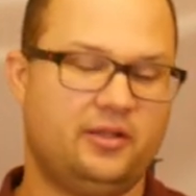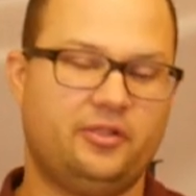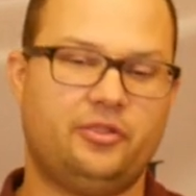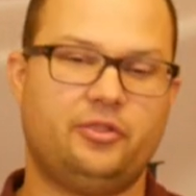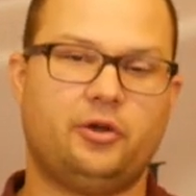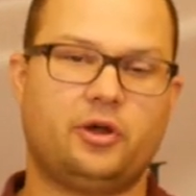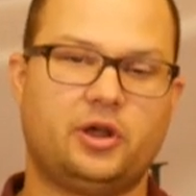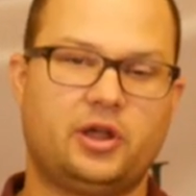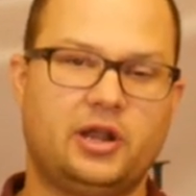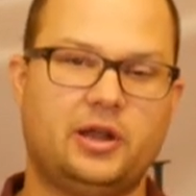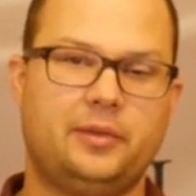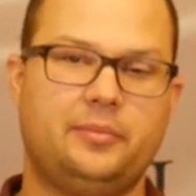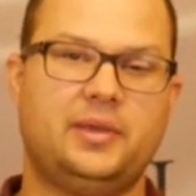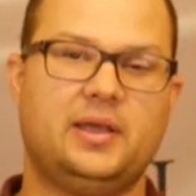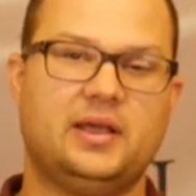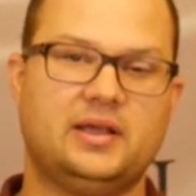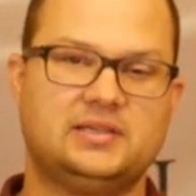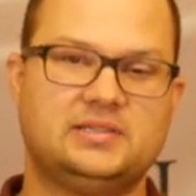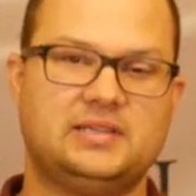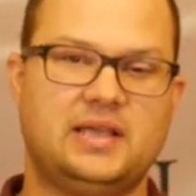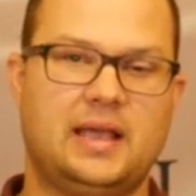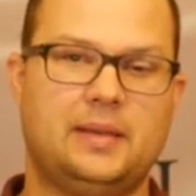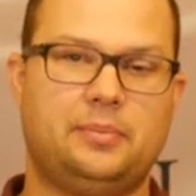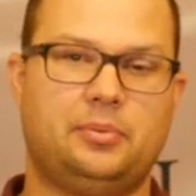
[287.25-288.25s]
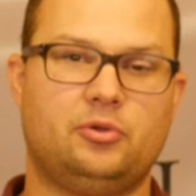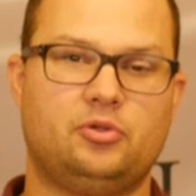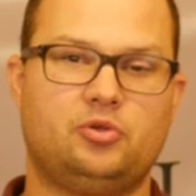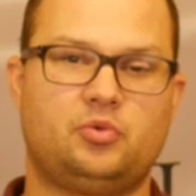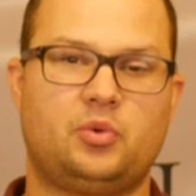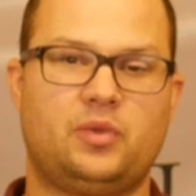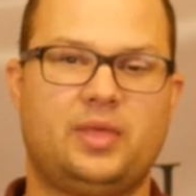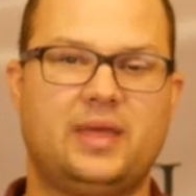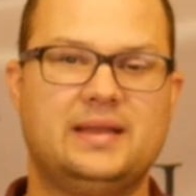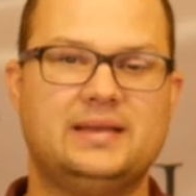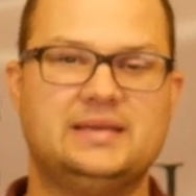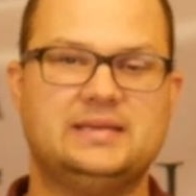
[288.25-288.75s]
there are going to be examples
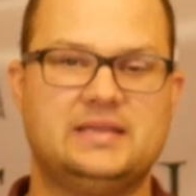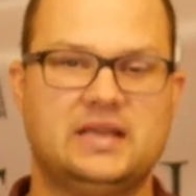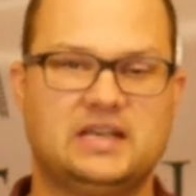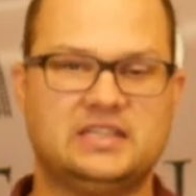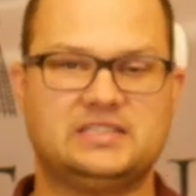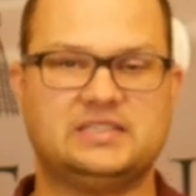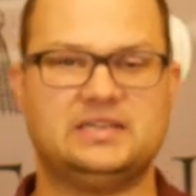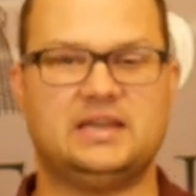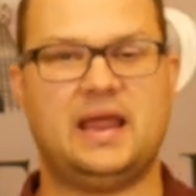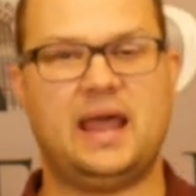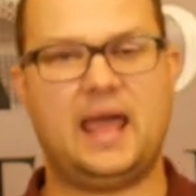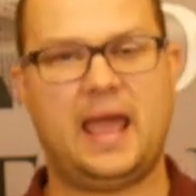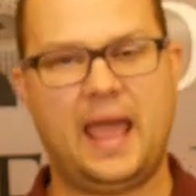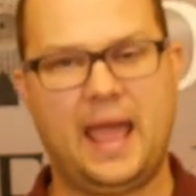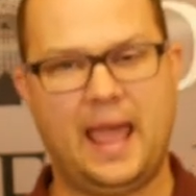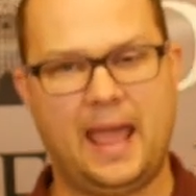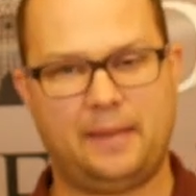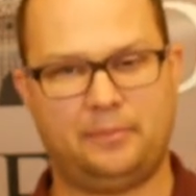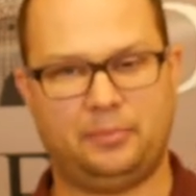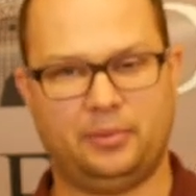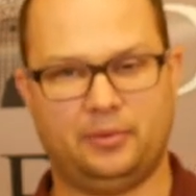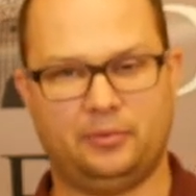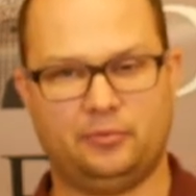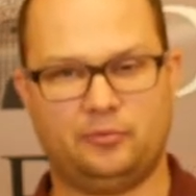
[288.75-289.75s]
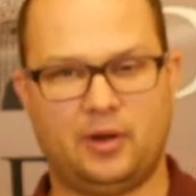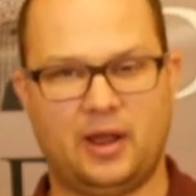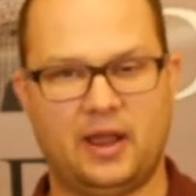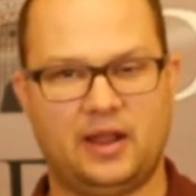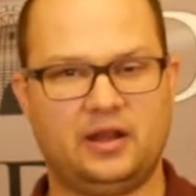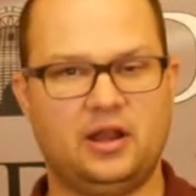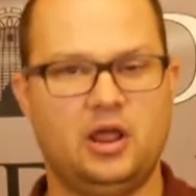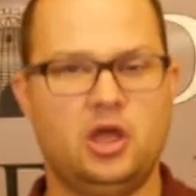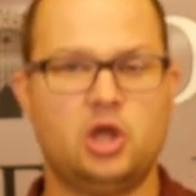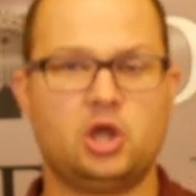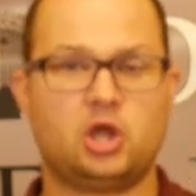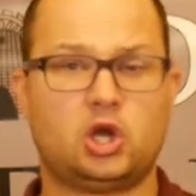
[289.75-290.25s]
where that doesn't happen,
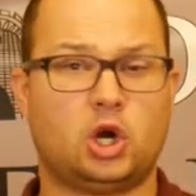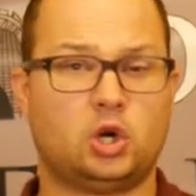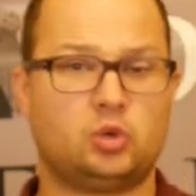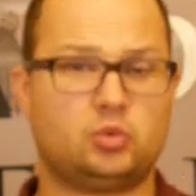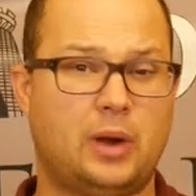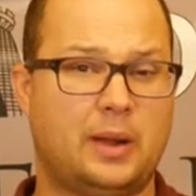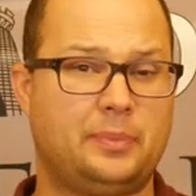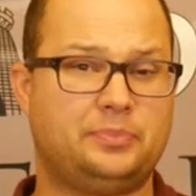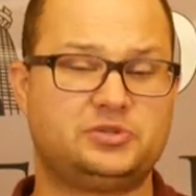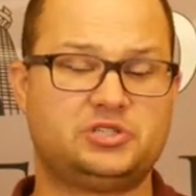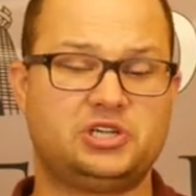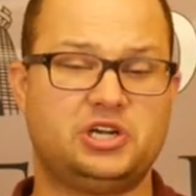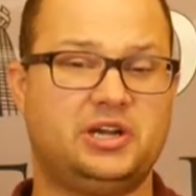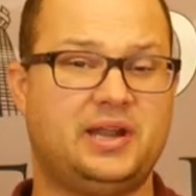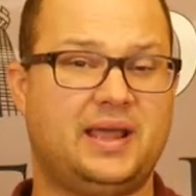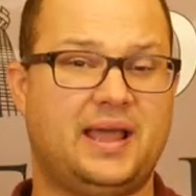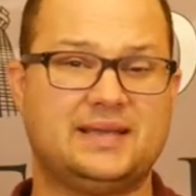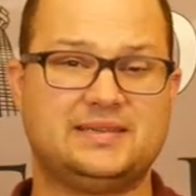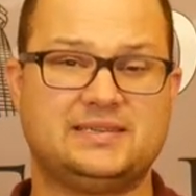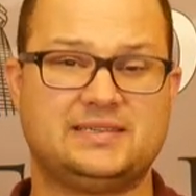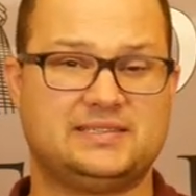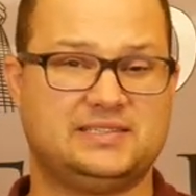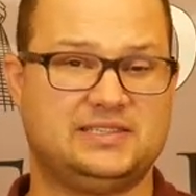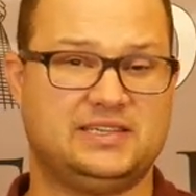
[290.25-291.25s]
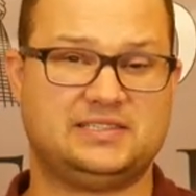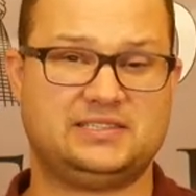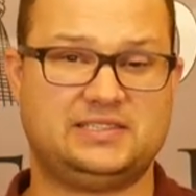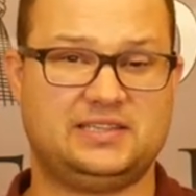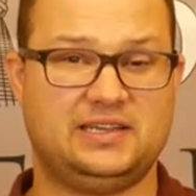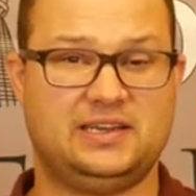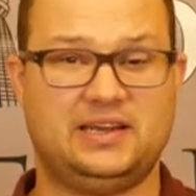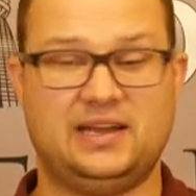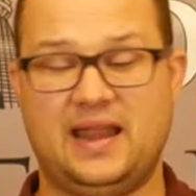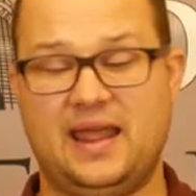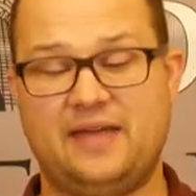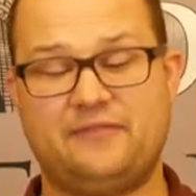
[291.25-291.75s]
right? Corruption has
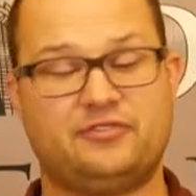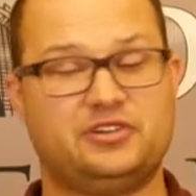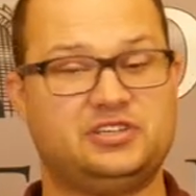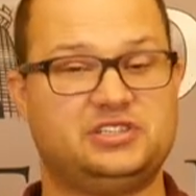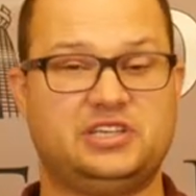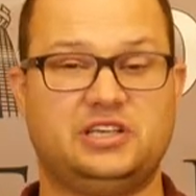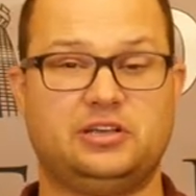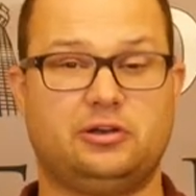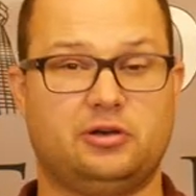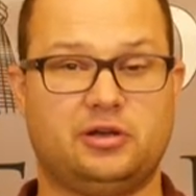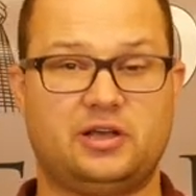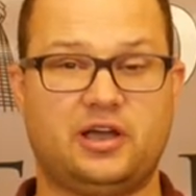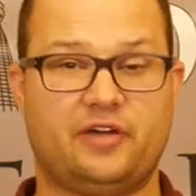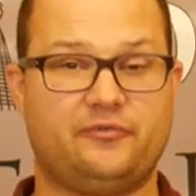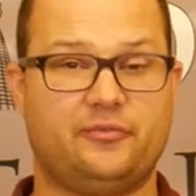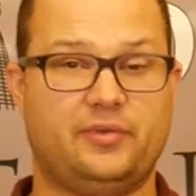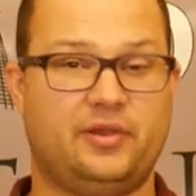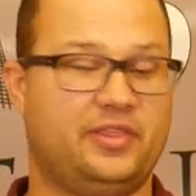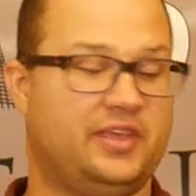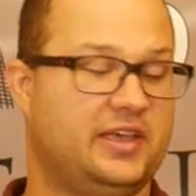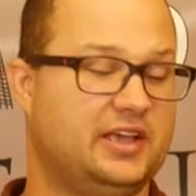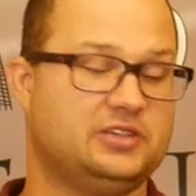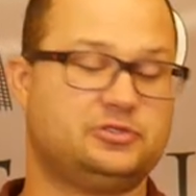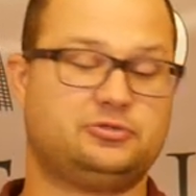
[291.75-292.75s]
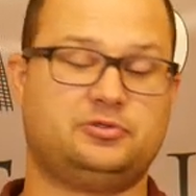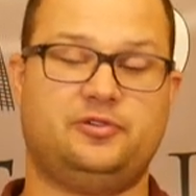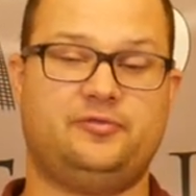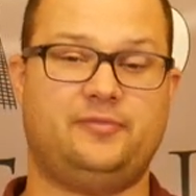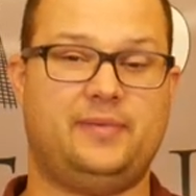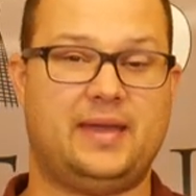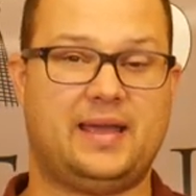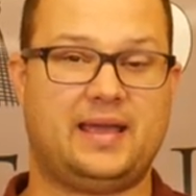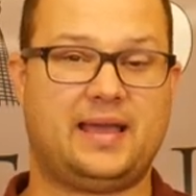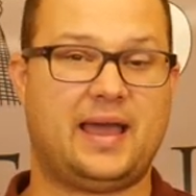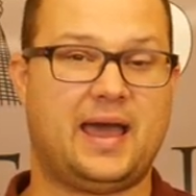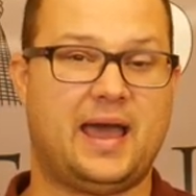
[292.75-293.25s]
existed in every single government in the history of
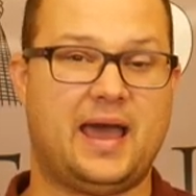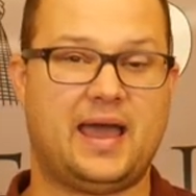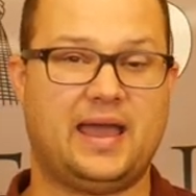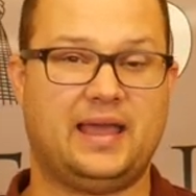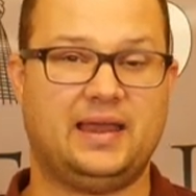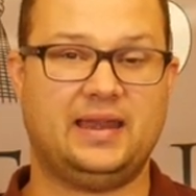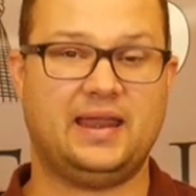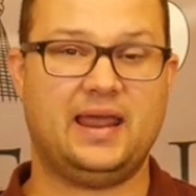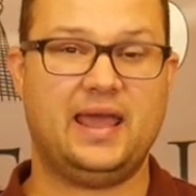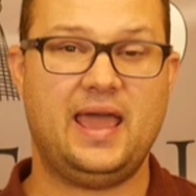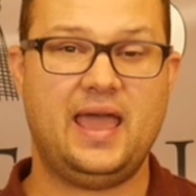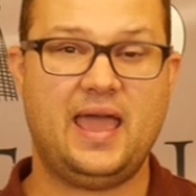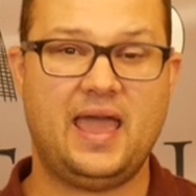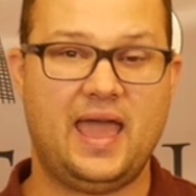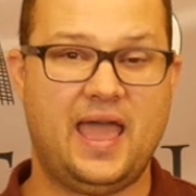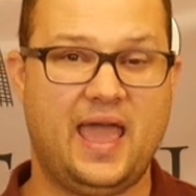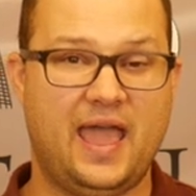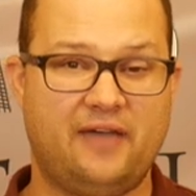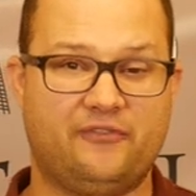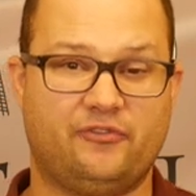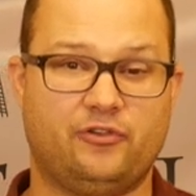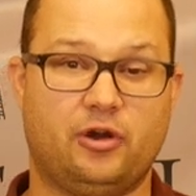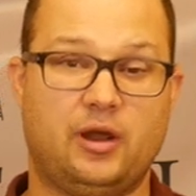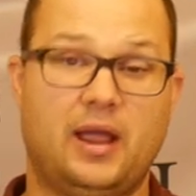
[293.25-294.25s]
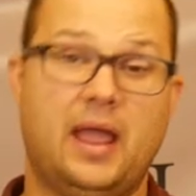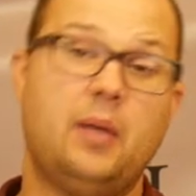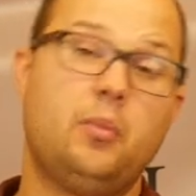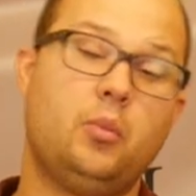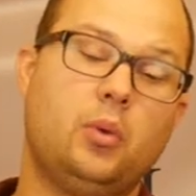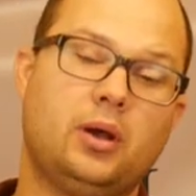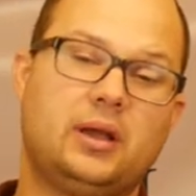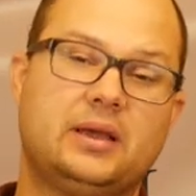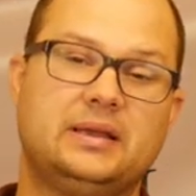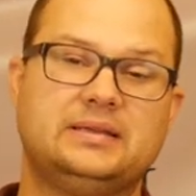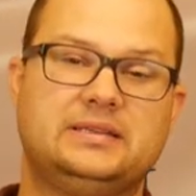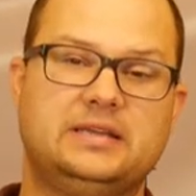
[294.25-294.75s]
mankind ever, and
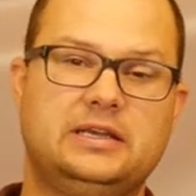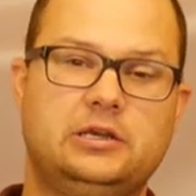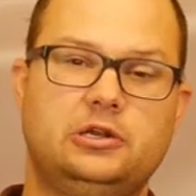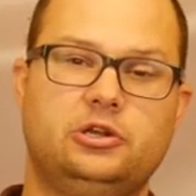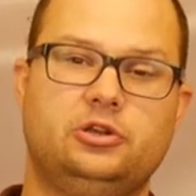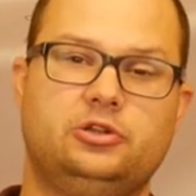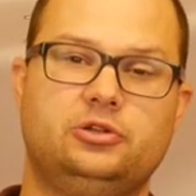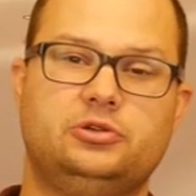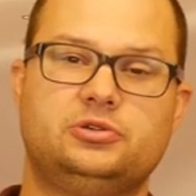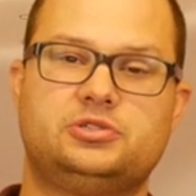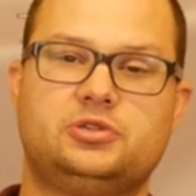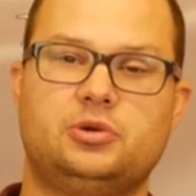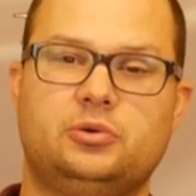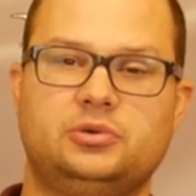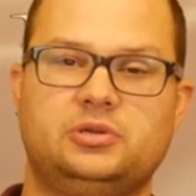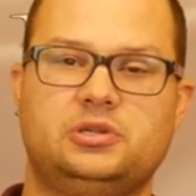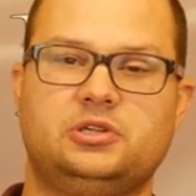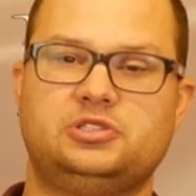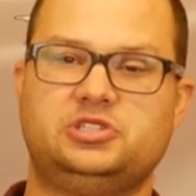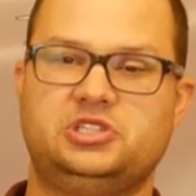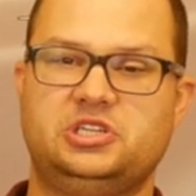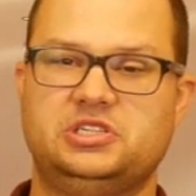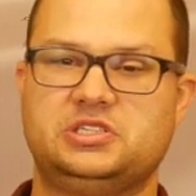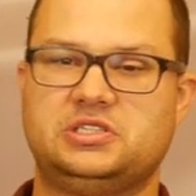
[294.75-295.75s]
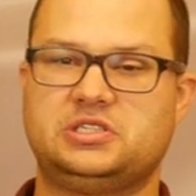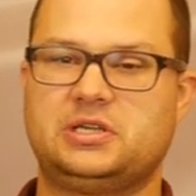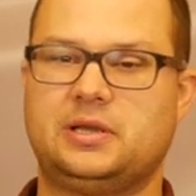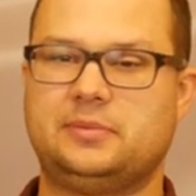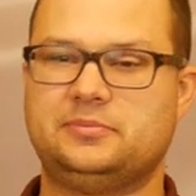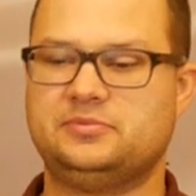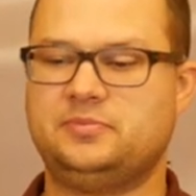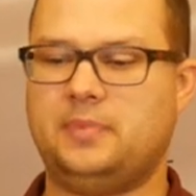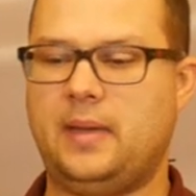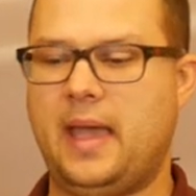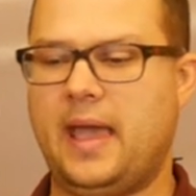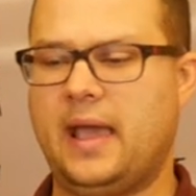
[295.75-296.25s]
will continue to do so until Jesus
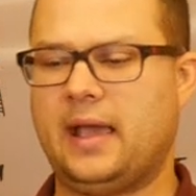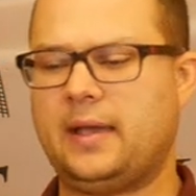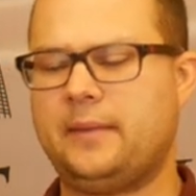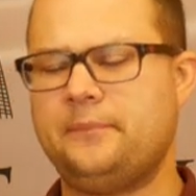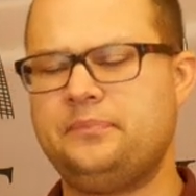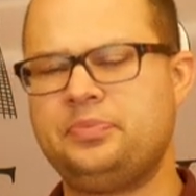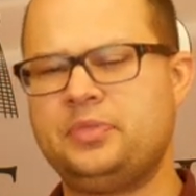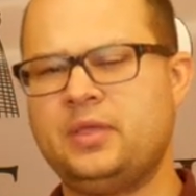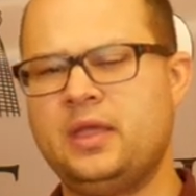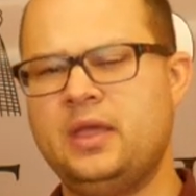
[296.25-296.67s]
comes back.